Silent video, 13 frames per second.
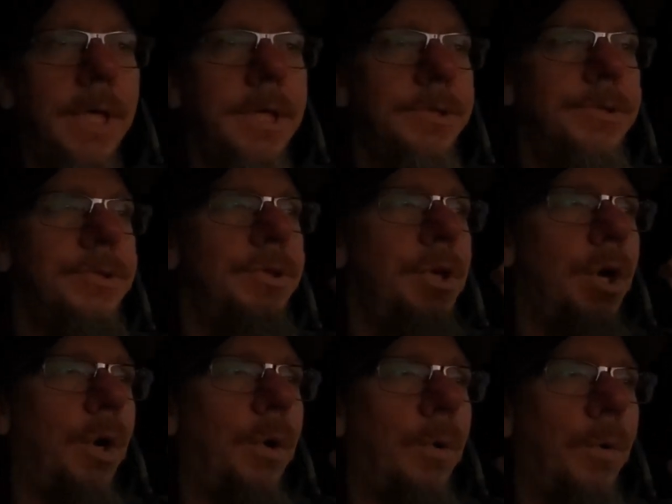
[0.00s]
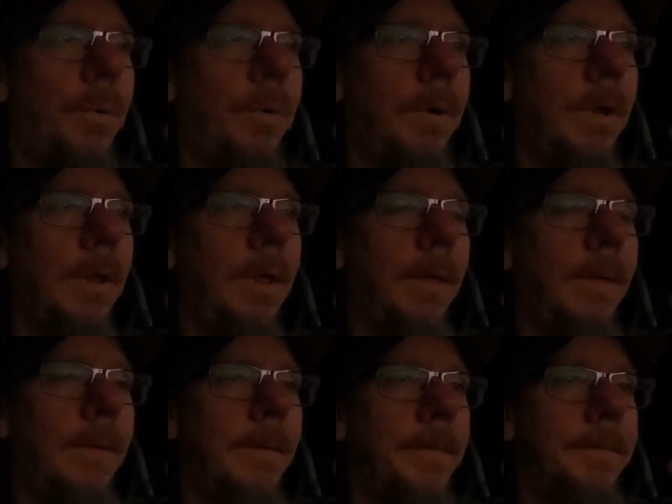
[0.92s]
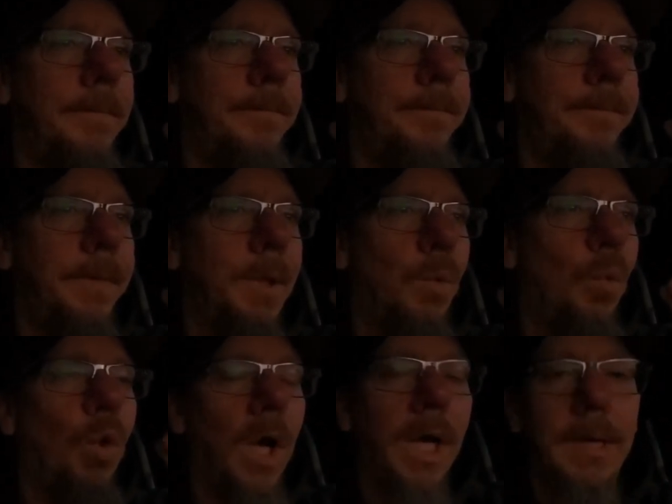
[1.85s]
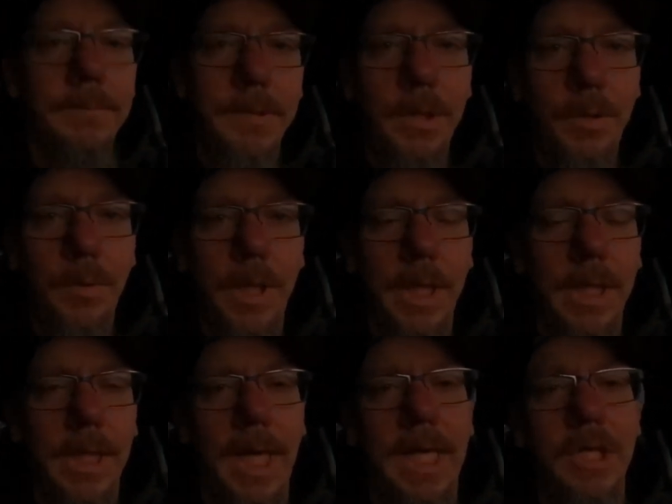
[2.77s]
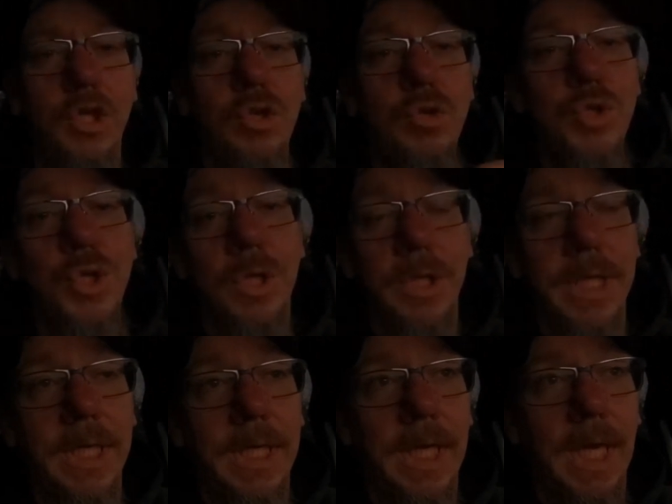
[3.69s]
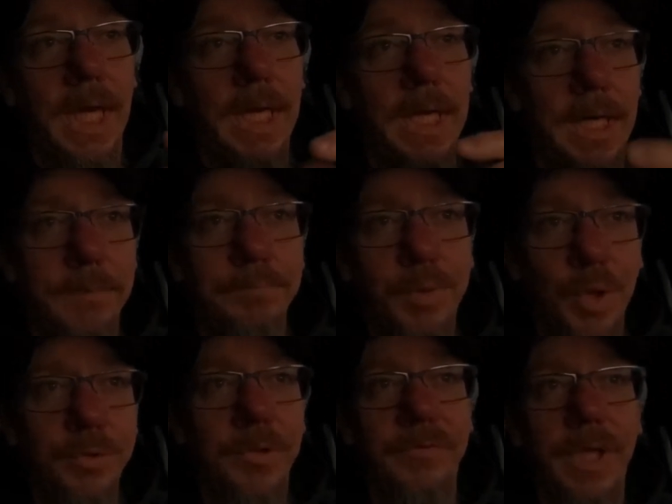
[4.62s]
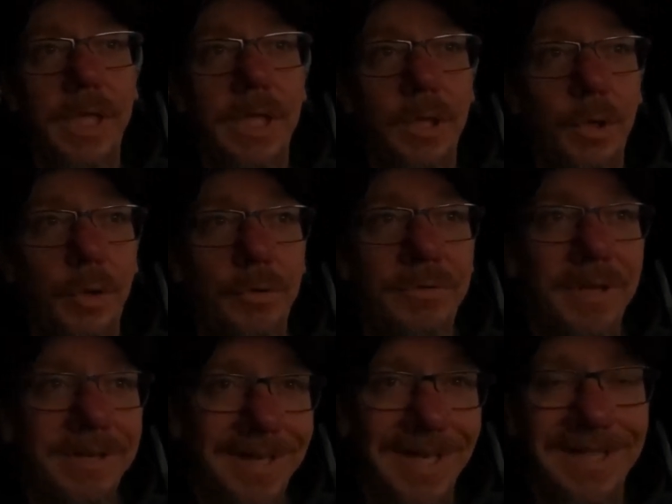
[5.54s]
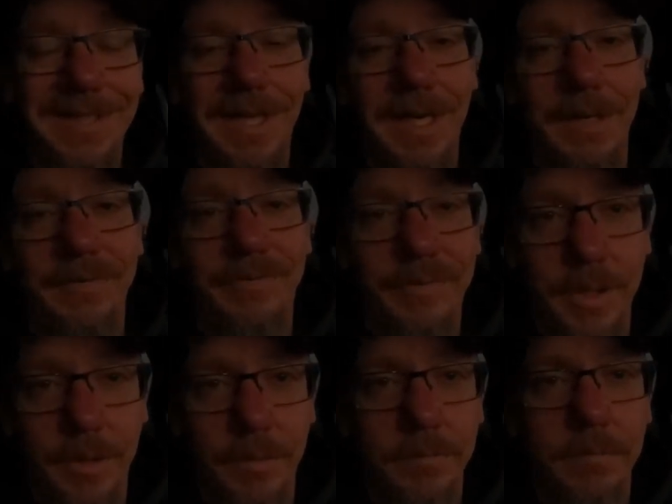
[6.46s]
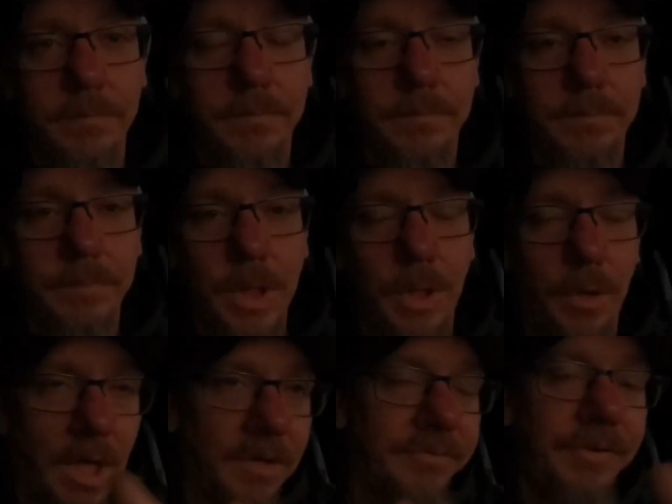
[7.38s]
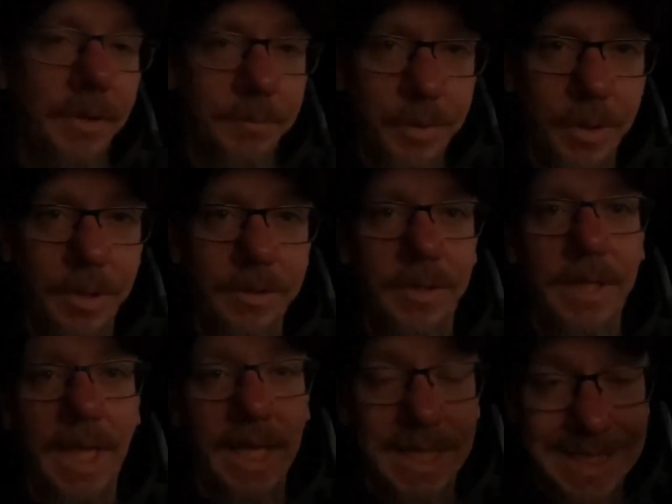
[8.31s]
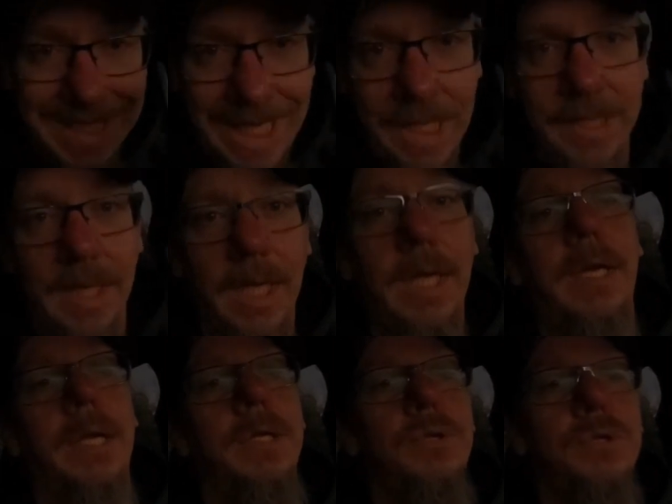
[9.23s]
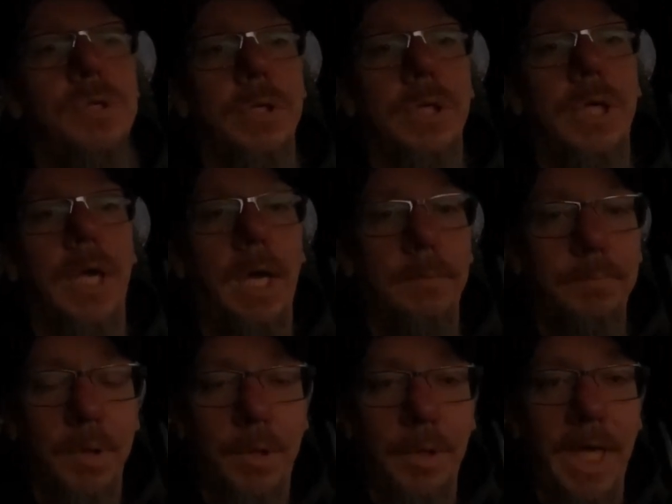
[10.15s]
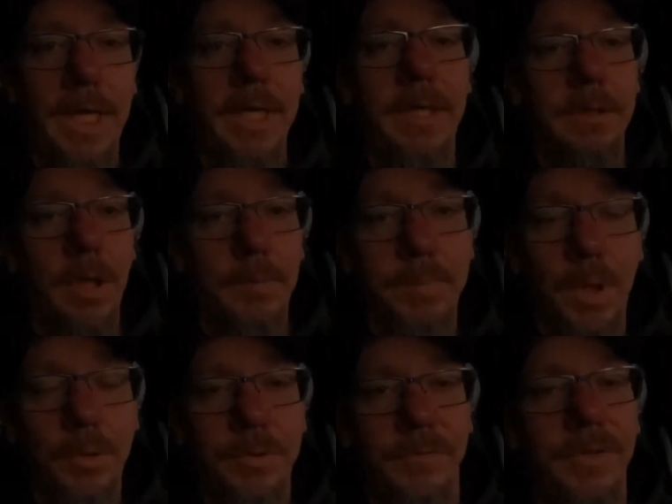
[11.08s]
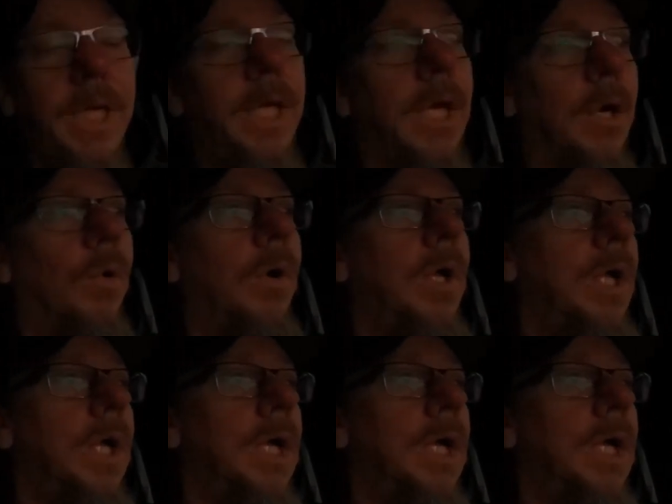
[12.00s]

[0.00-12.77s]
guys know what I'm doing, and usually I upload the video the night that I film. You know, I'll film during the day, and that night I usually edit and upload the video.